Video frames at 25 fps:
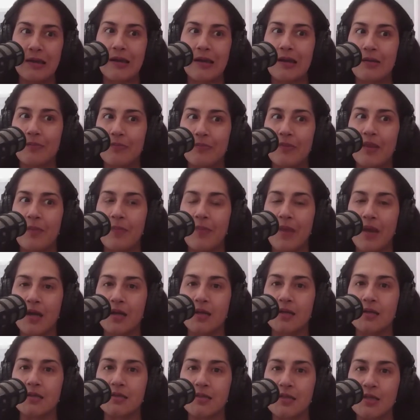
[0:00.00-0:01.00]
yeah, I'm not
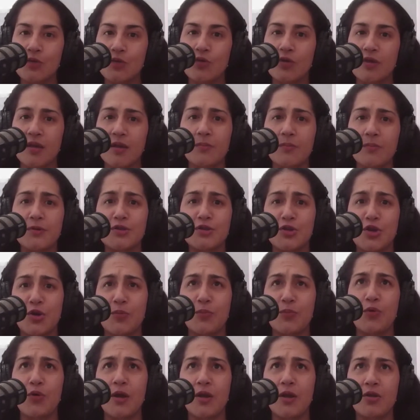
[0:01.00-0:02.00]
going to deal with it. But to your
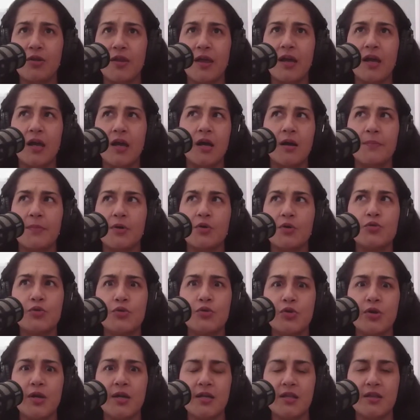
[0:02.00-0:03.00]
point, you're like, but who
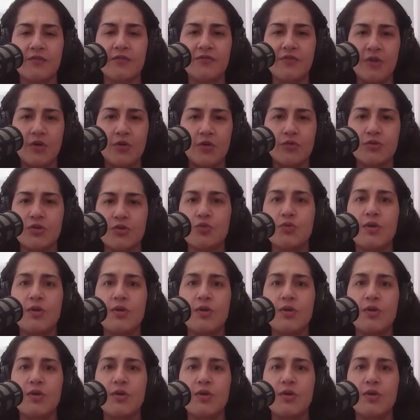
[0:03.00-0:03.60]
created the phones?